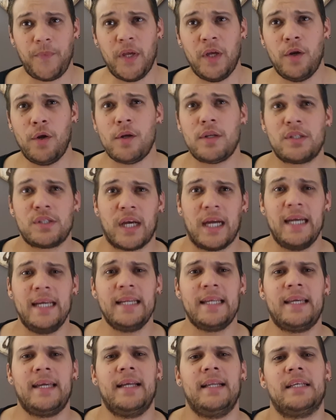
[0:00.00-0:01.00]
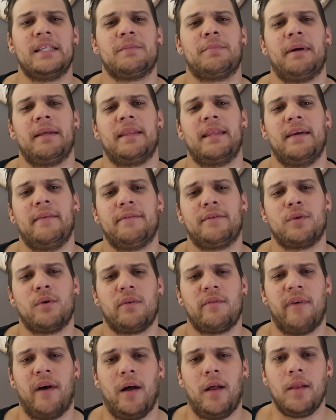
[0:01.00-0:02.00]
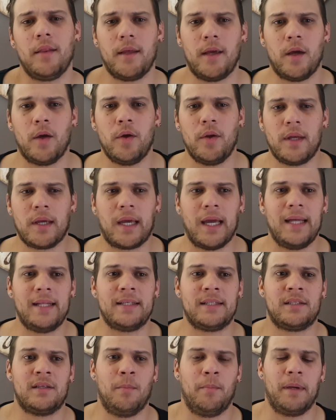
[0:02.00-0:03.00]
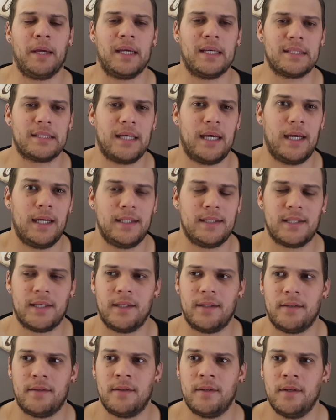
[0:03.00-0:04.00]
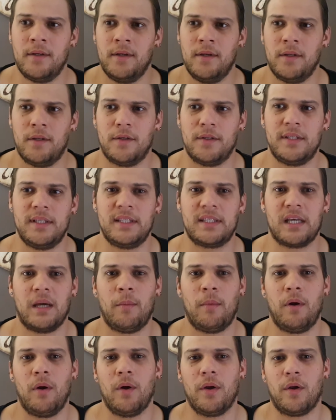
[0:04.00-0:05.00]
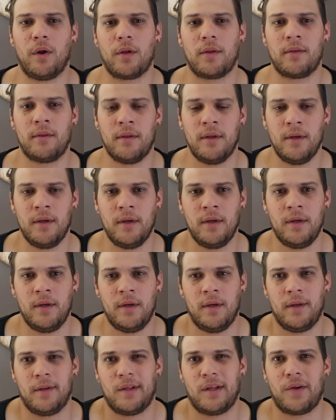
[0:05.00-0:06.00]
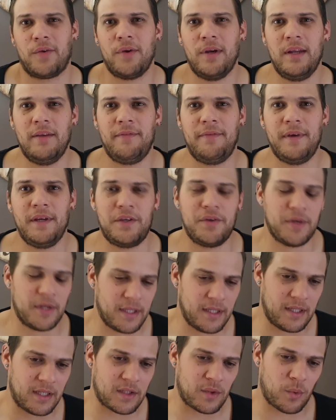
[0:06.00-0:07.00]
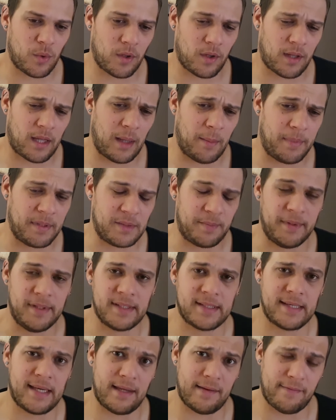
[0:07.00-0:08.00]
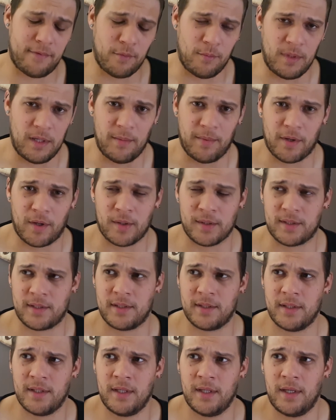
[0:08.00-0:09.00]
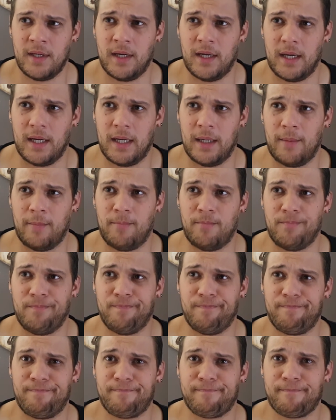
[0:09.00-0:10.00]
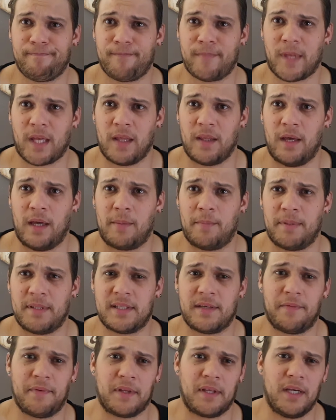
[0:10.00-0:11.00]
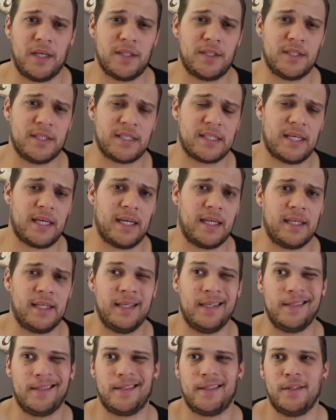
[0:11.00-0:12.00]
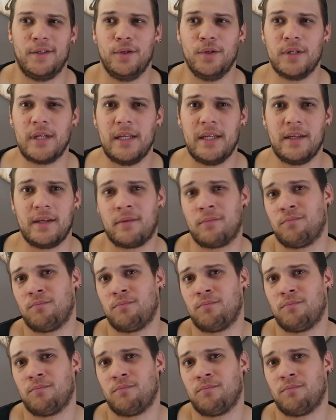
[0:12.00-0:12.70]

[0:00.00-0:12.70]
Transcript: not giant killers, but they've sort of held their own against the bigger sides. And to see Samoa not really featuring in this World Cup has been sad for me, because that Pacific Nation side is usually